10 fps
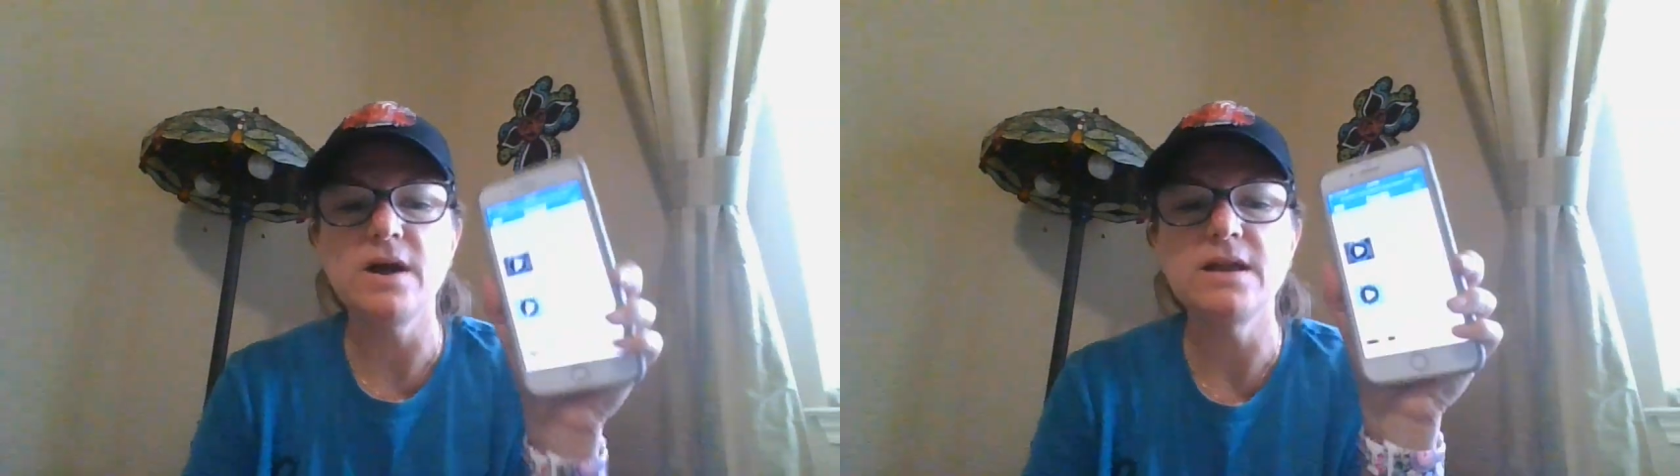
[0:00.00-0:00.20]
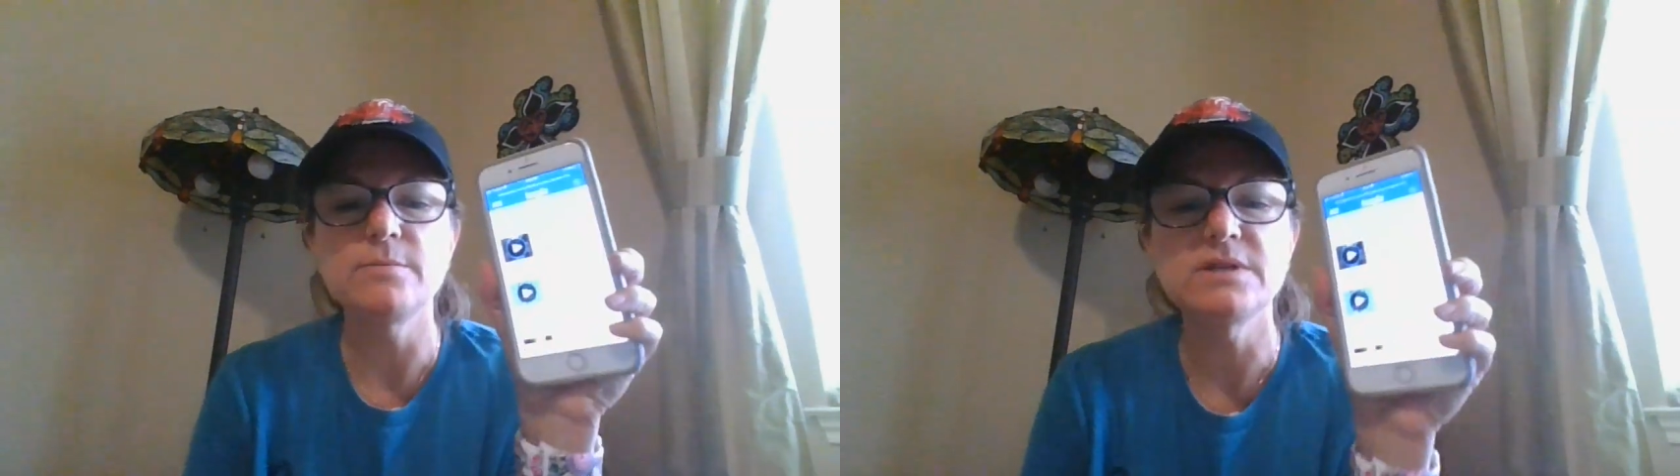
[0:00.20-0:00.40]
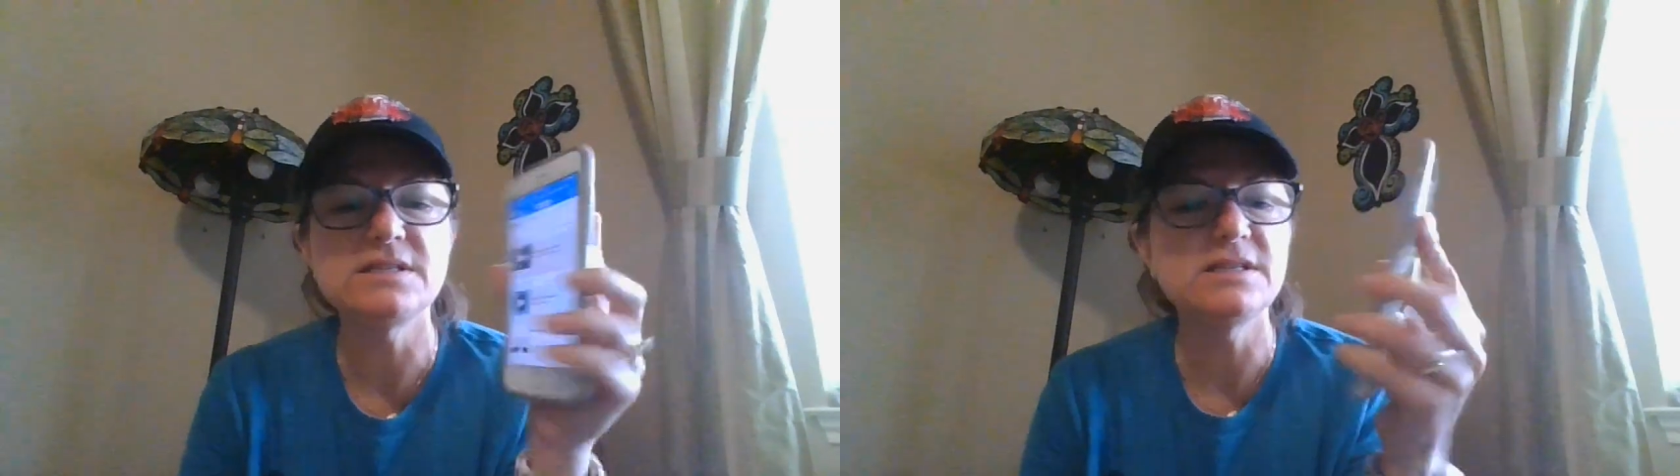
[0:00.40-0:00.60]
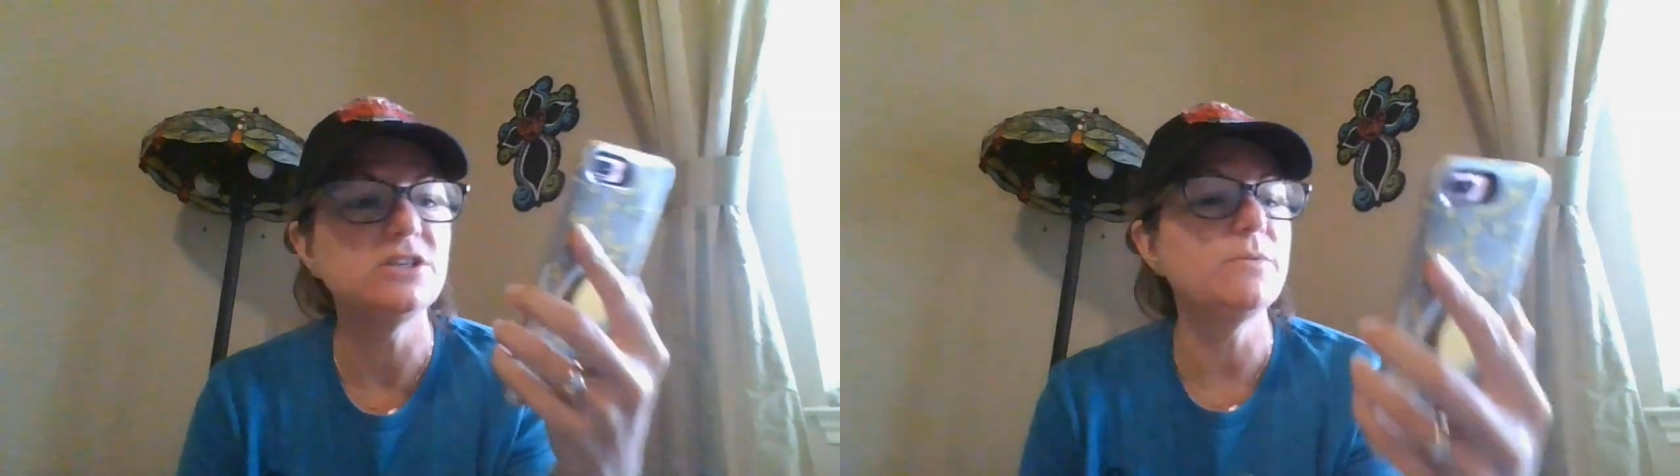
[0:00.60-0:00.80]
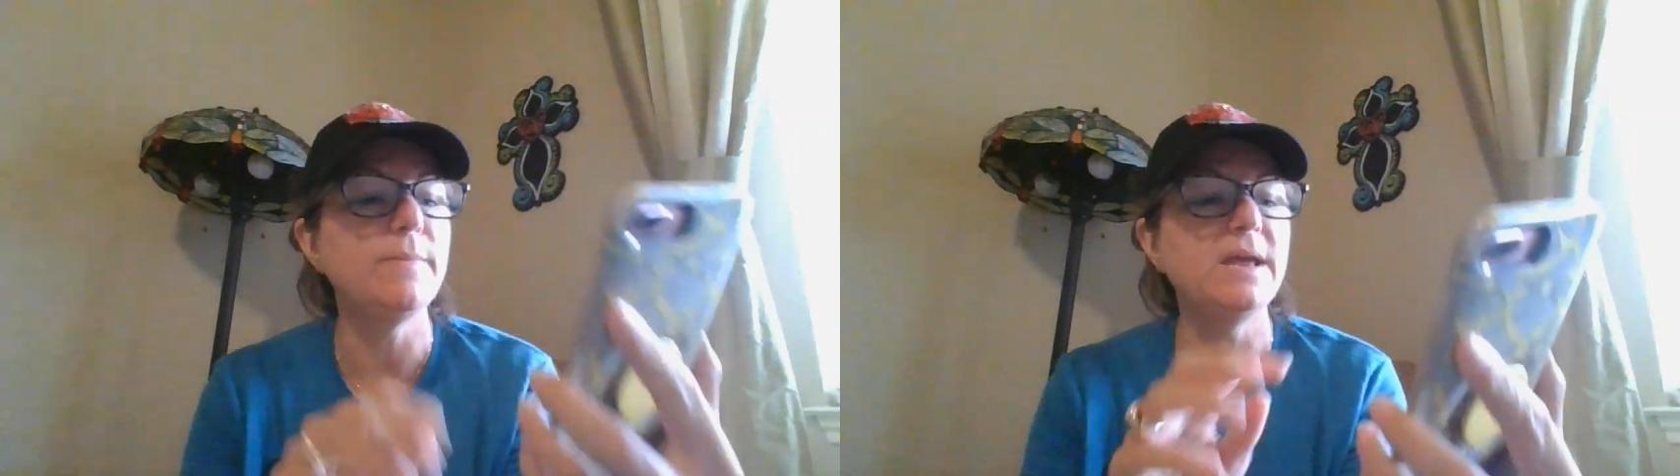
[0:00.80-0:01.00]
I am listening
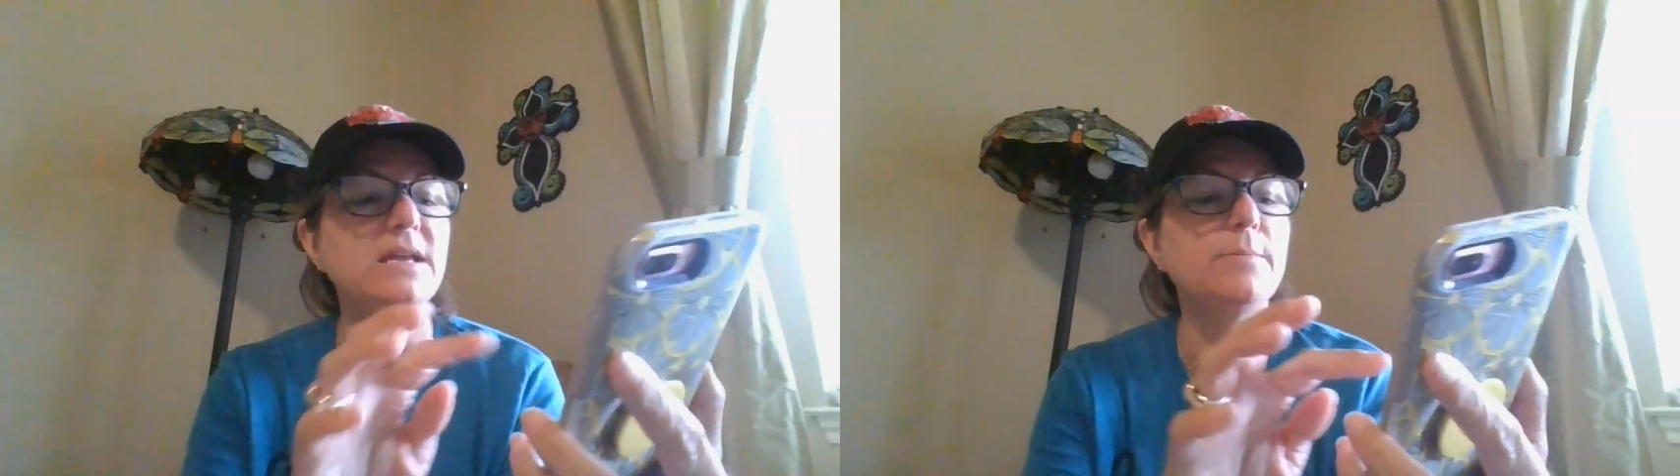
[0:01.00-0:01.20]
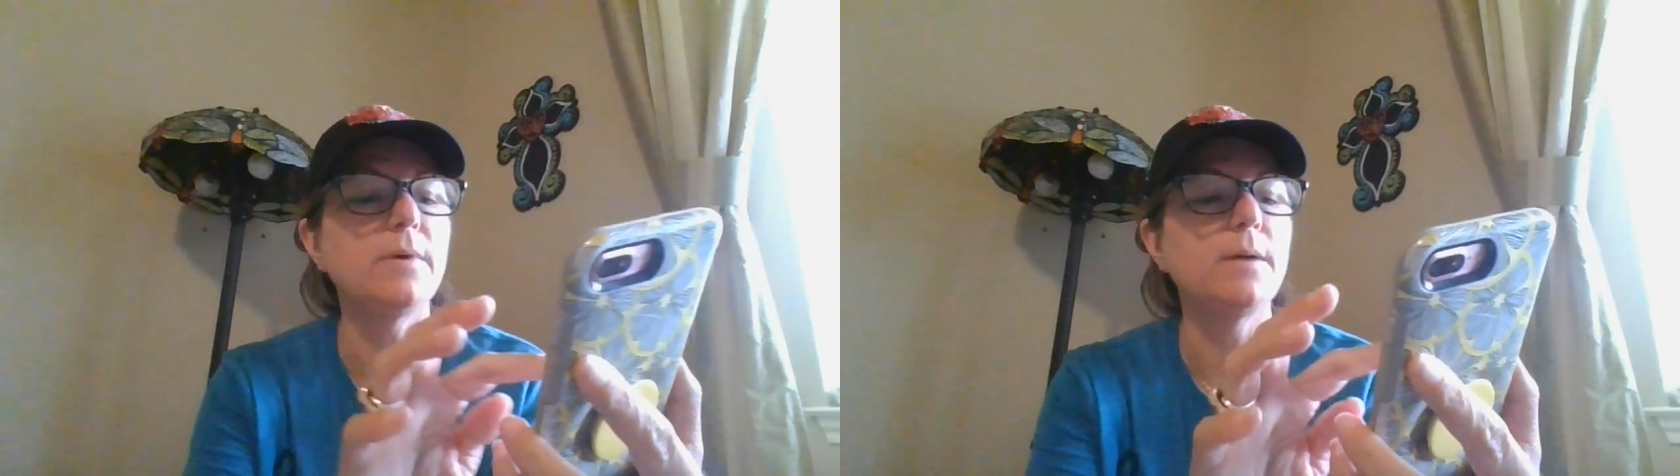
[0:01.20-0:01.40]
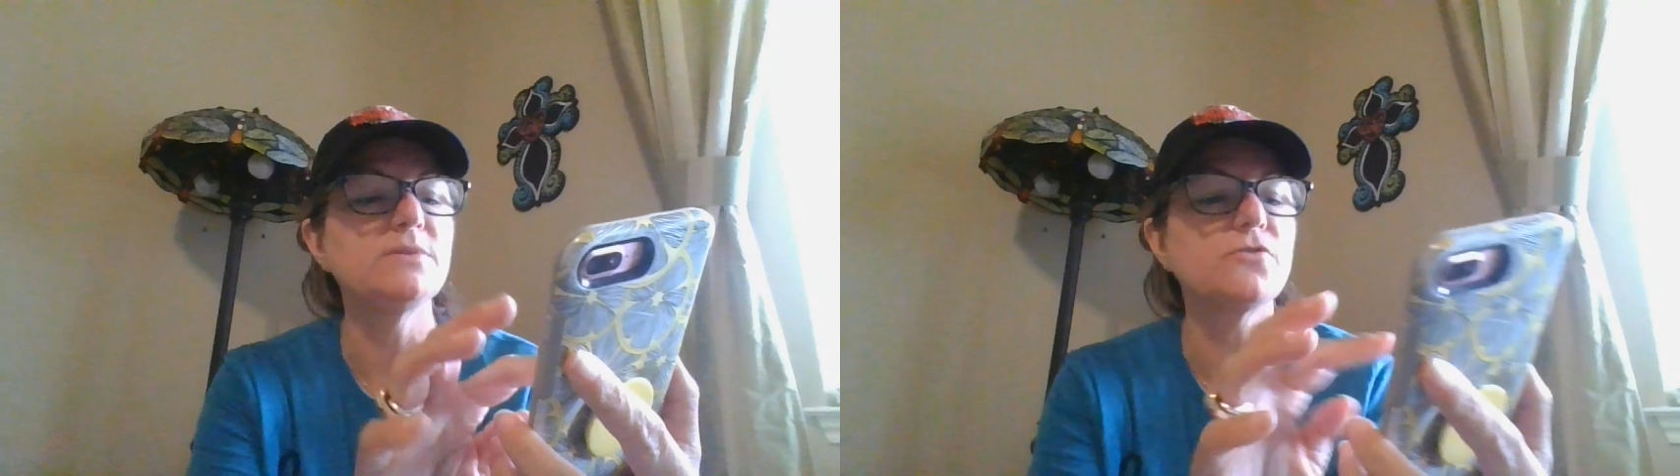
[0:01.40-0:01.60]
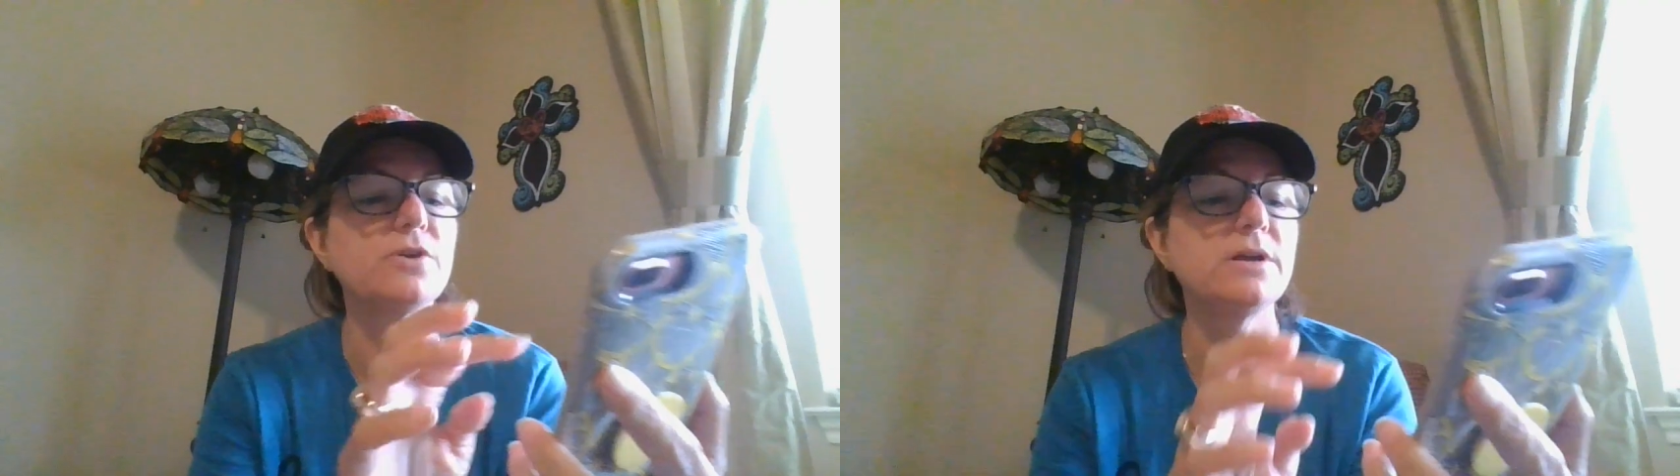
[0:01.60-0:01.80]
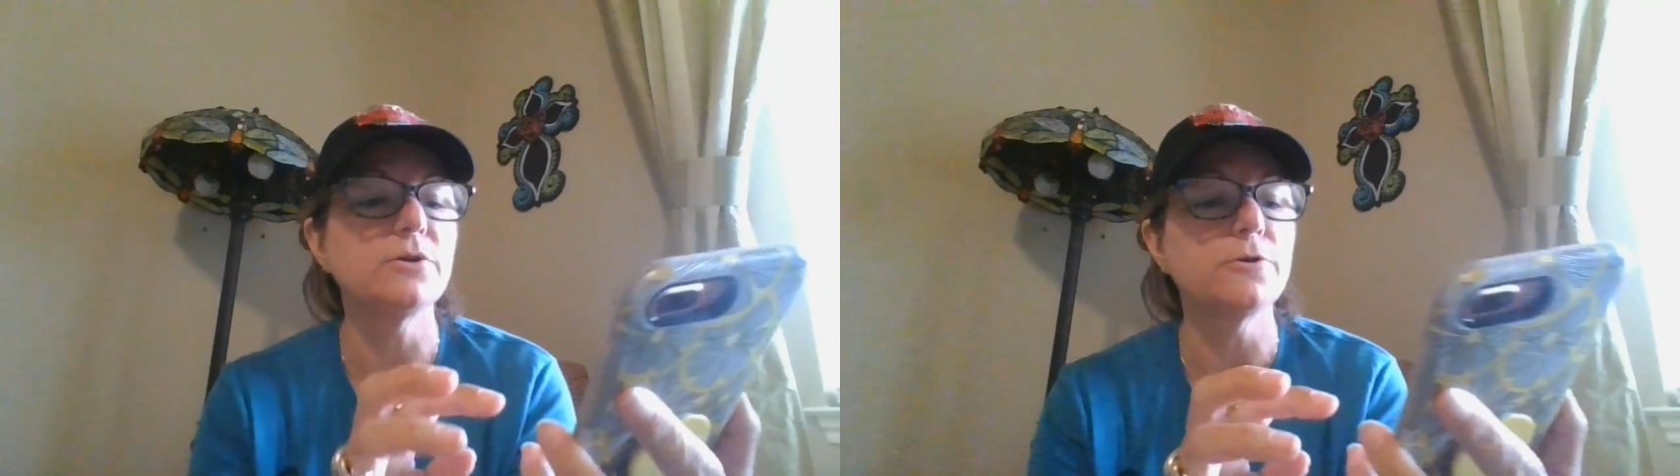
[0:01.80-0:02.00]
to Making Bombs for
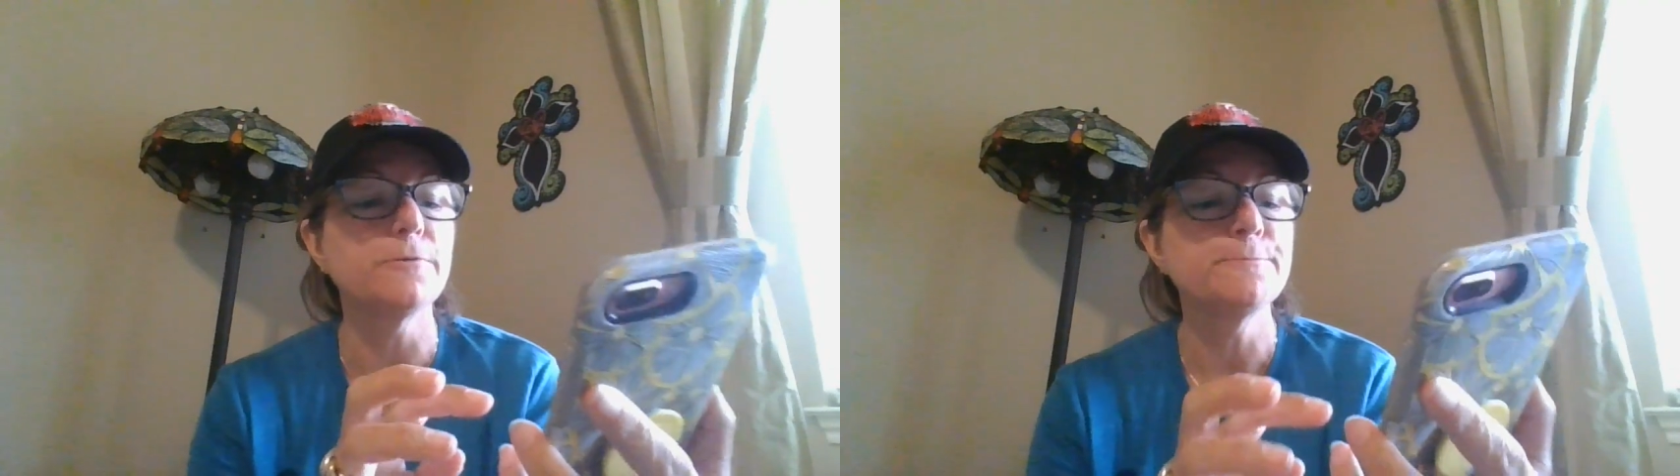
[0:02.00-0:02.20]
Hitler.